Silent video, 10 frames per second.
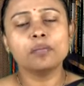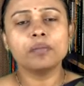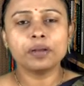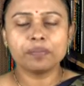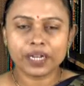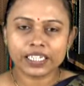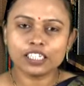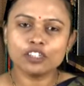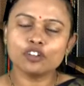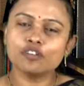by
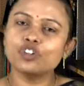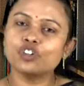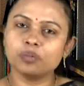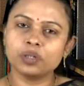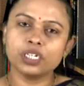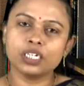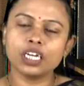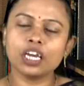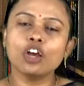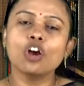presence of
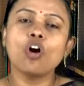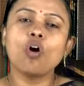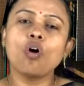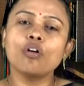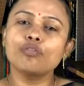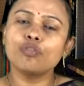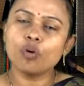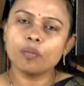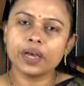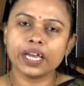turbidity or
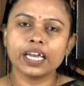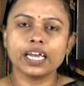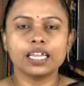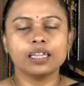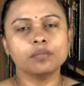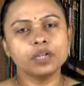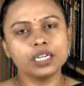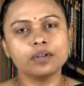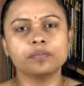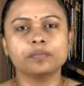foaming in the
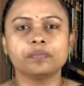medium.